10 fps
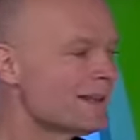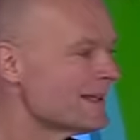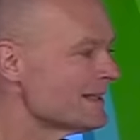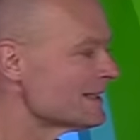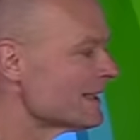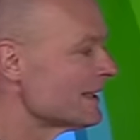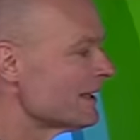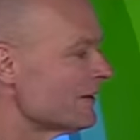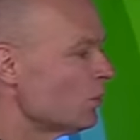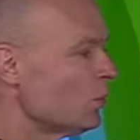things
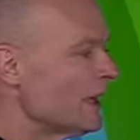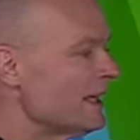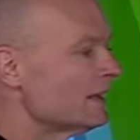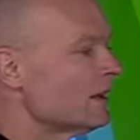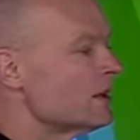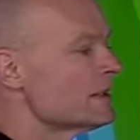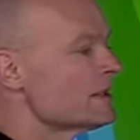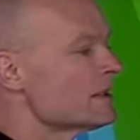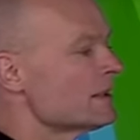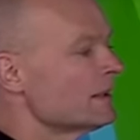like weight
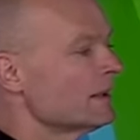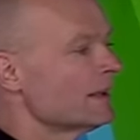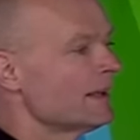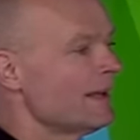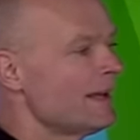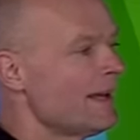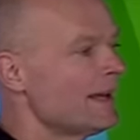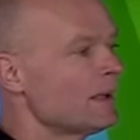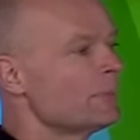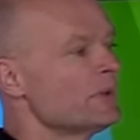loss can
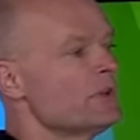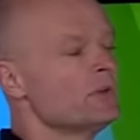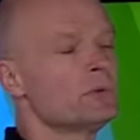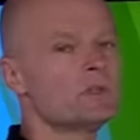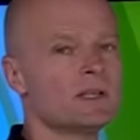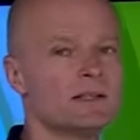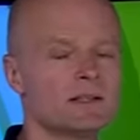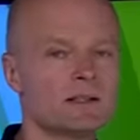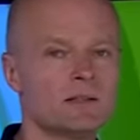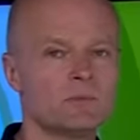help reduce
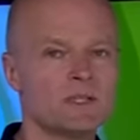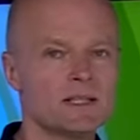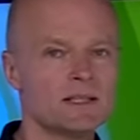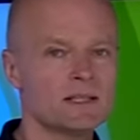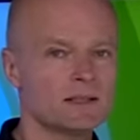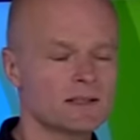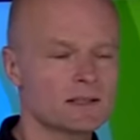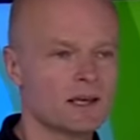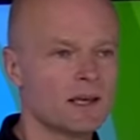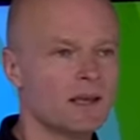insulin
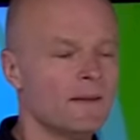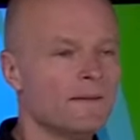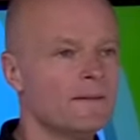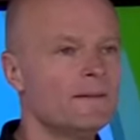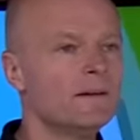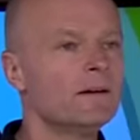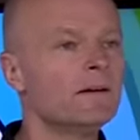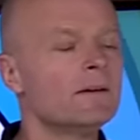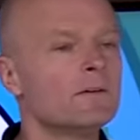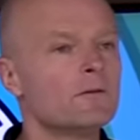resistance,
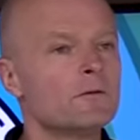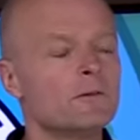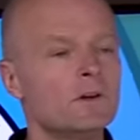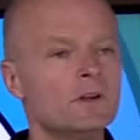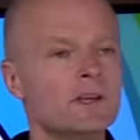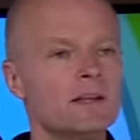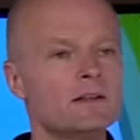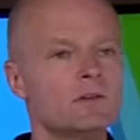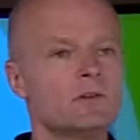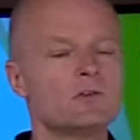they're falling
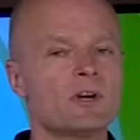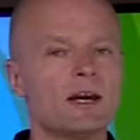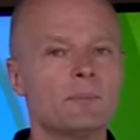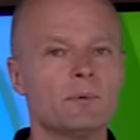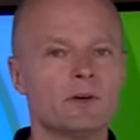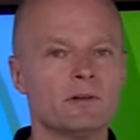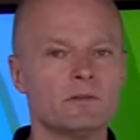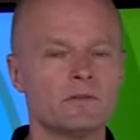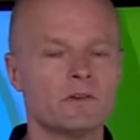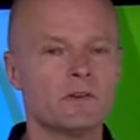into the trap
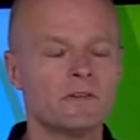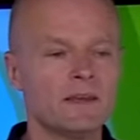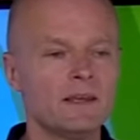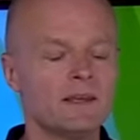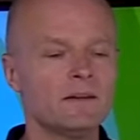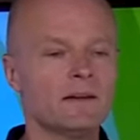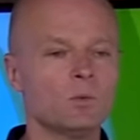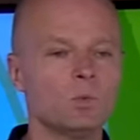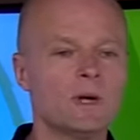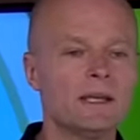of thinking
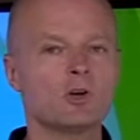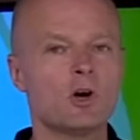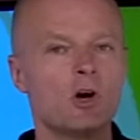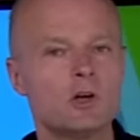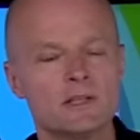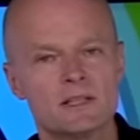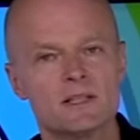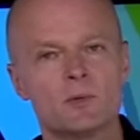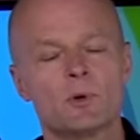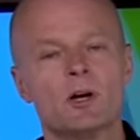that weight
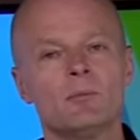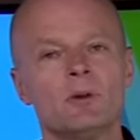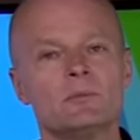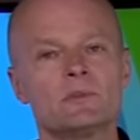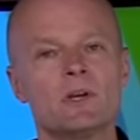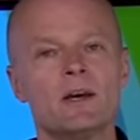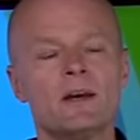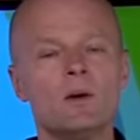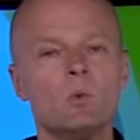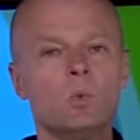causes the problems.
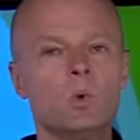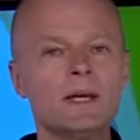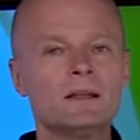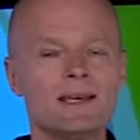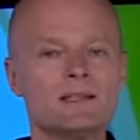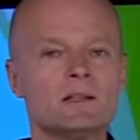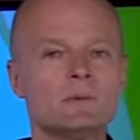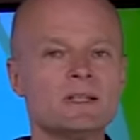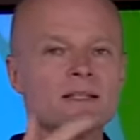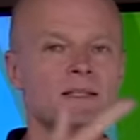Weight is the
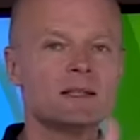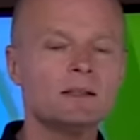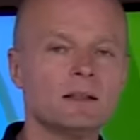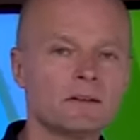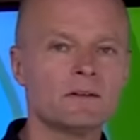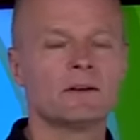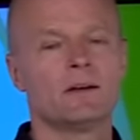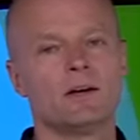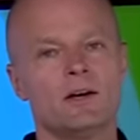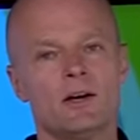result
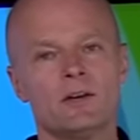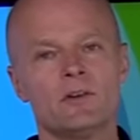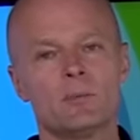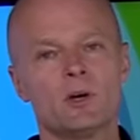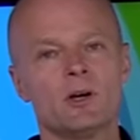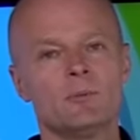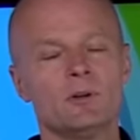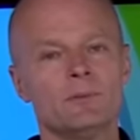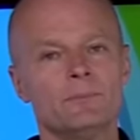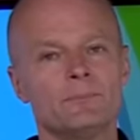of the
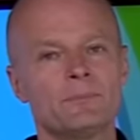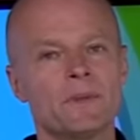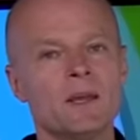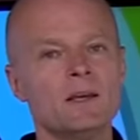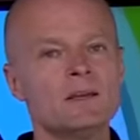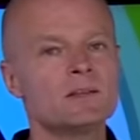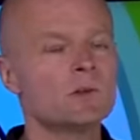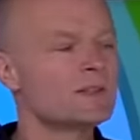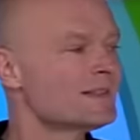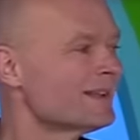problem. So
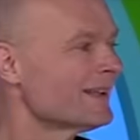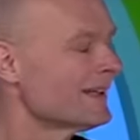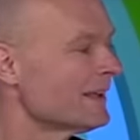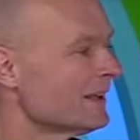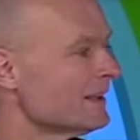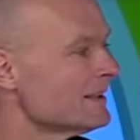it's like,